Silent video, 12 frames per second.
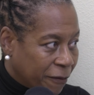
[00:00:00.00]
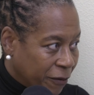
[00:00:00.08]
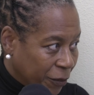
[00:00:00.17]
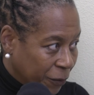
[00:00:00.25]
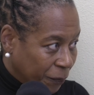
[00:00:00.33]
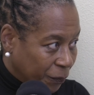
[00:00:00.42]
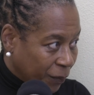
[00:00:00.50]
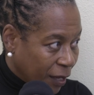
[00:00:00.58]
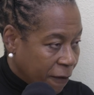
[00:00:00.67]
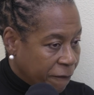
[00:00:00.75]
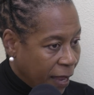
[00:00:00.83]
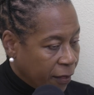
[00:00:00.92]
of you.
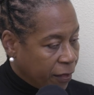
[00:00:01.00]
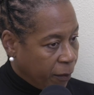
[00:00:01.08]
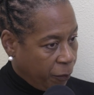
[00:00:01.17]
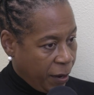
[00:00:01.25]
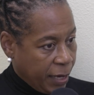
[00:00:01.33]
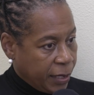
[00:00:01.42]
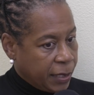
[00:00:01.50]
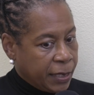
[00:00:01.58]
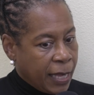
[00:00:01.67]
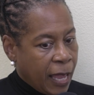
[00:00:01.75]
In fact, the pregnancy